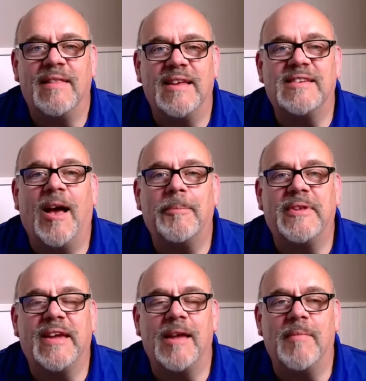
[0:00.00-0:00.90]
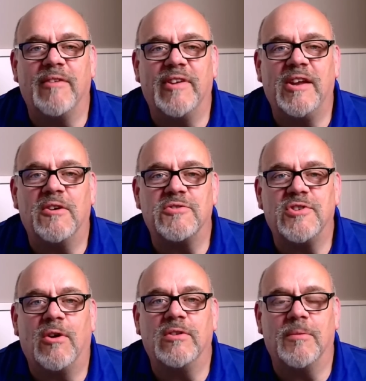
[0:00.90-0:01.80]
This helps to get my videos
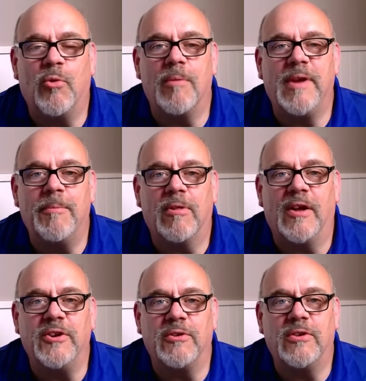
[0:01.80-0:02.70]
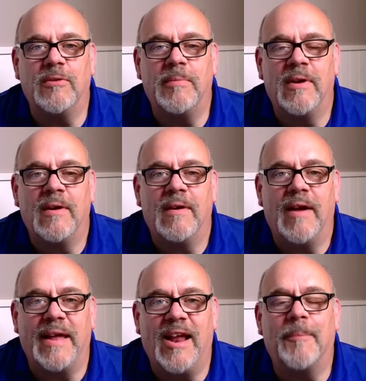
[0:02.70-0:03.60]
shown to more people on YouTube
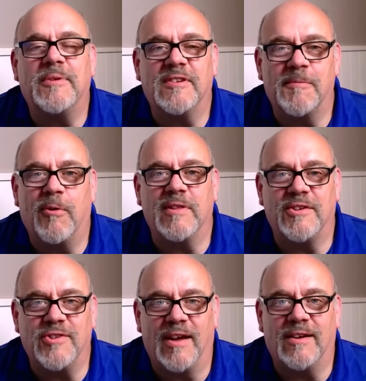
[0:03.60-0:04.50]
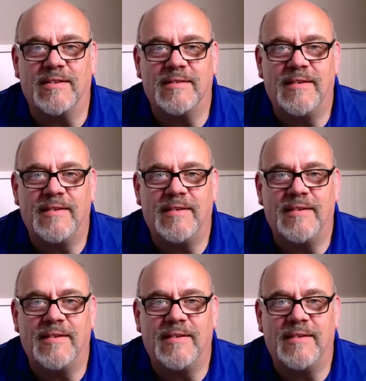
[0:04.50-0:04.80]
and helps to support the channel.